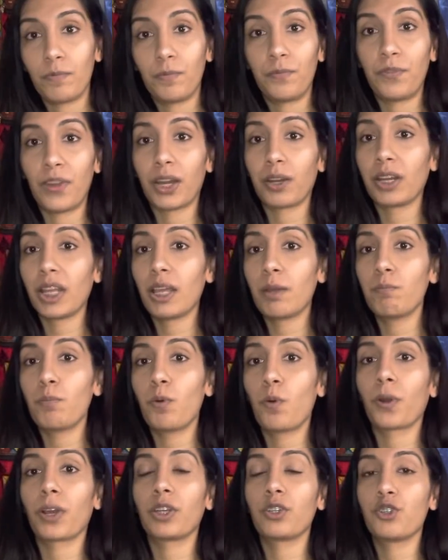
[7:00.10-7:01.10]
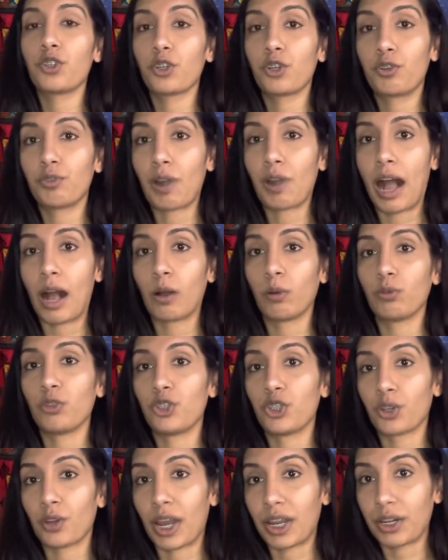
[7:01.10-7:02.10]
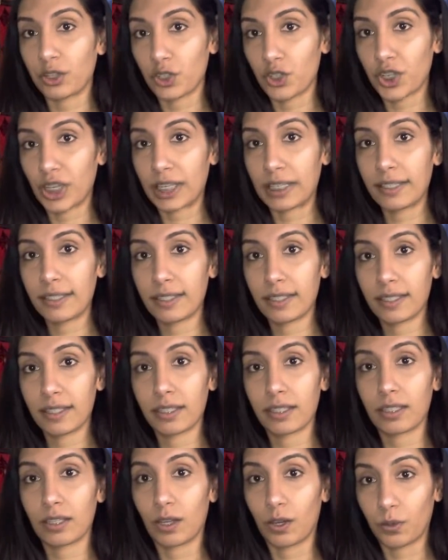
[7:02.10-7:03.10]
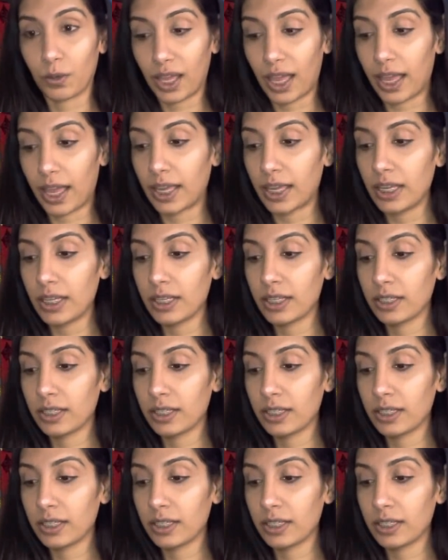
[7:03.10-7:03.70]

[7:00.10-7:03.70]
Very important to ground your energies, okay?